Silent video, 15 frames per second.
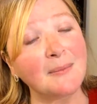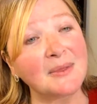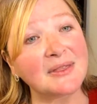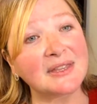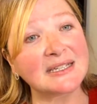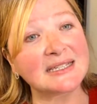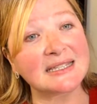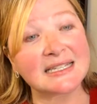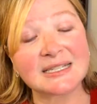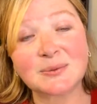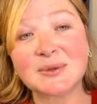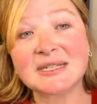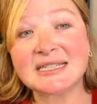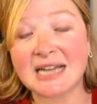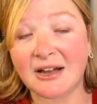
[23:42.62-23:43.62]
This
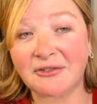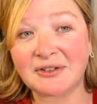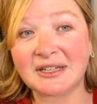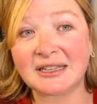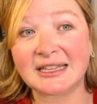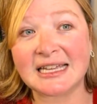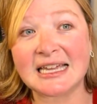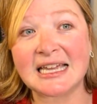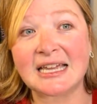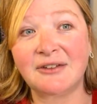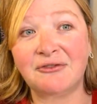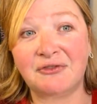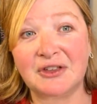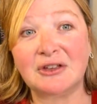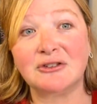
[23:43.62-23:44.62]
one definitely
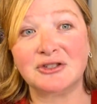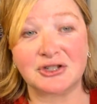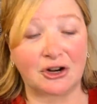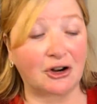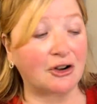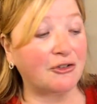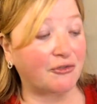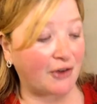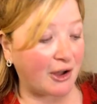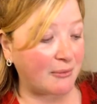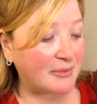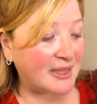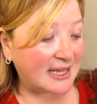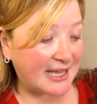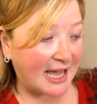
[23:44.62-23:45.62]
feels dark
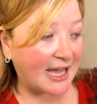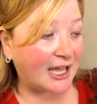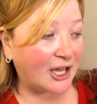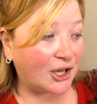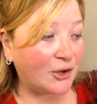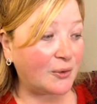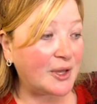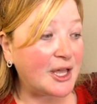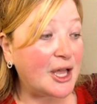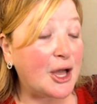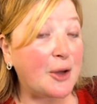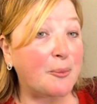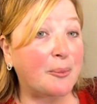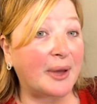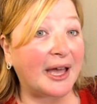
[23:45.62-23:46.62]
from the get-go,
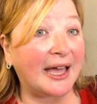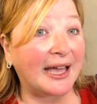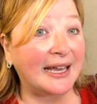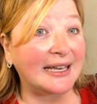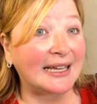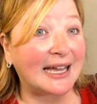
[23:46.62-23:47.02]
but